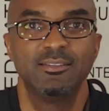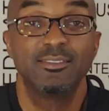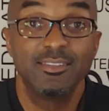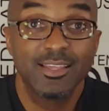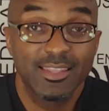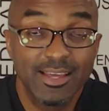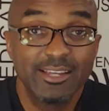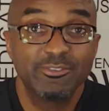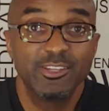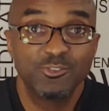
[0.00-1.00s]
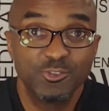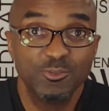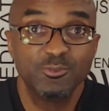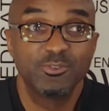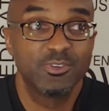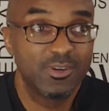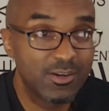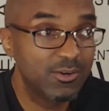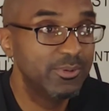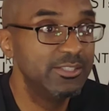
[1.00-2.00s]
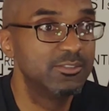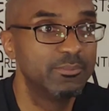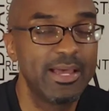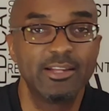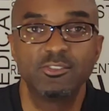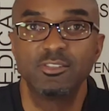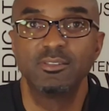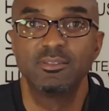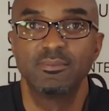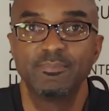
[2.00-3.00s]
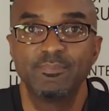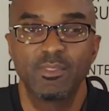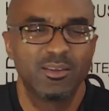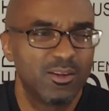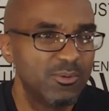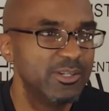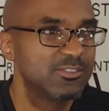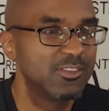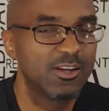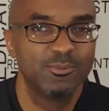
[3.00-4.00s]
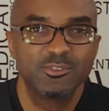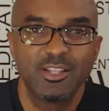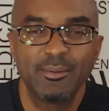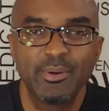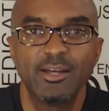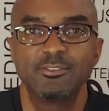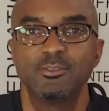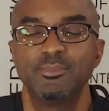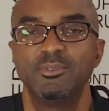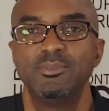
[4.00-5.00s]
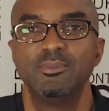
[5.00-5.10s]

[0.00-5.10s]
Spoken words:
to that life that you've always imagined and always thought was not possible.